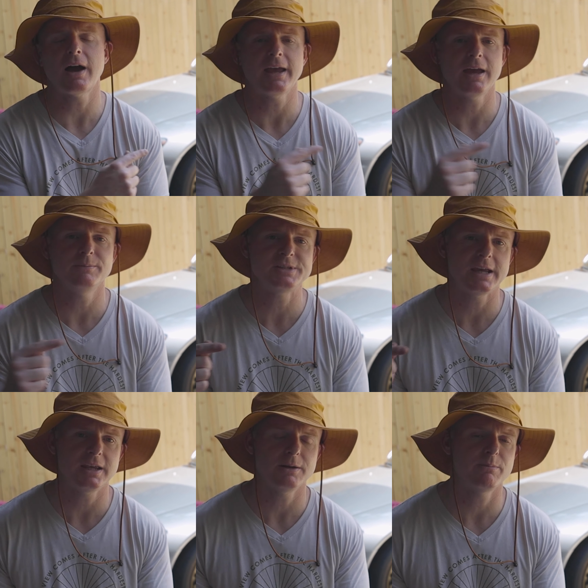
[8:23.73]
I am
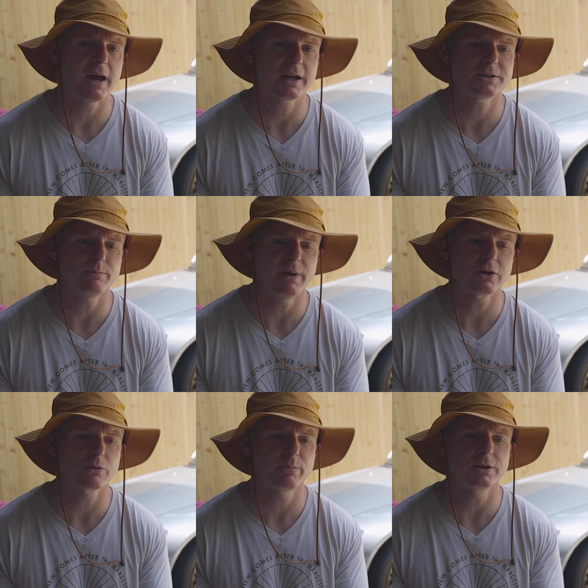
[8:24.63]
taking it back to
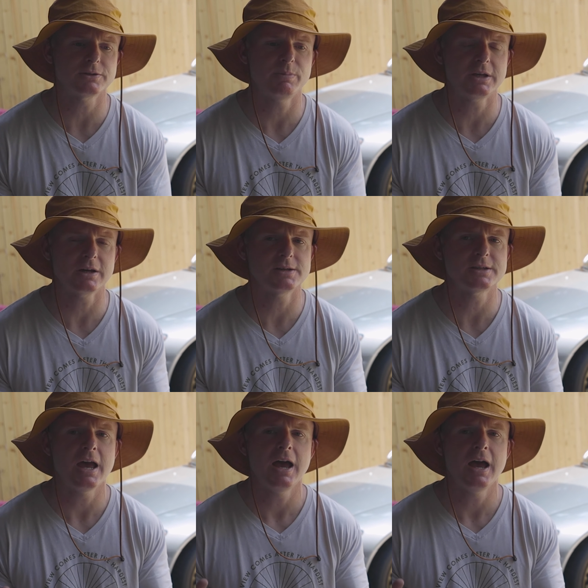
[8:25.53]
Baker-Built because